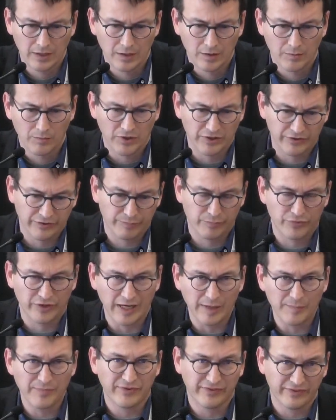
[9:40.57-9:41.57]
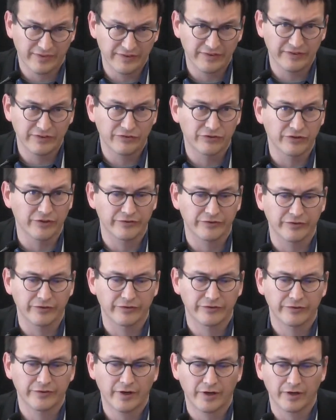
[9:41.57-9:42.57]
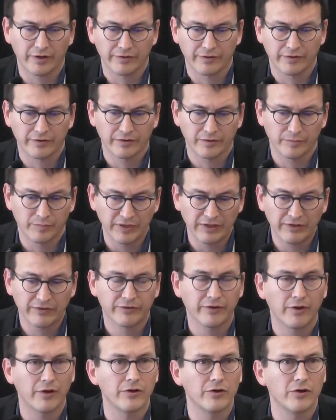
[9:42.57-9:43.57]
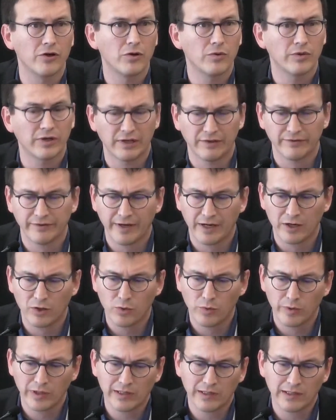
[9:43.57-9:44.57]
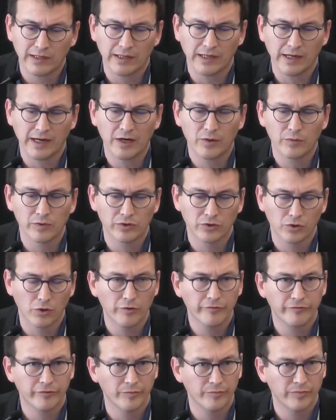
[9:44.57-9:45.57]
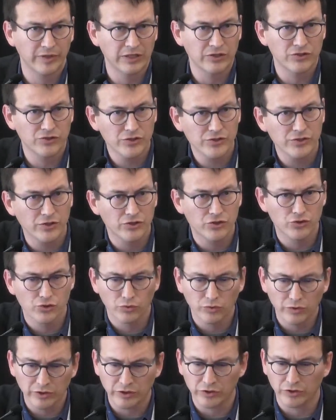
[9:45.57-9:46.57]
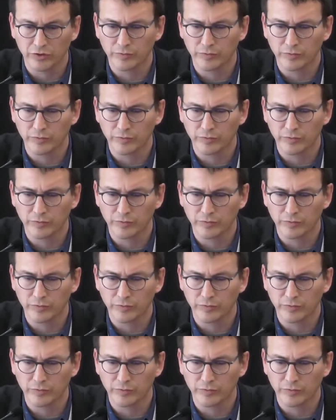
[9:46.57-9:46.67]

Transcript: Because perhaps this is just a start. The biggest unknown is how quickly AI will go from being just a tool in your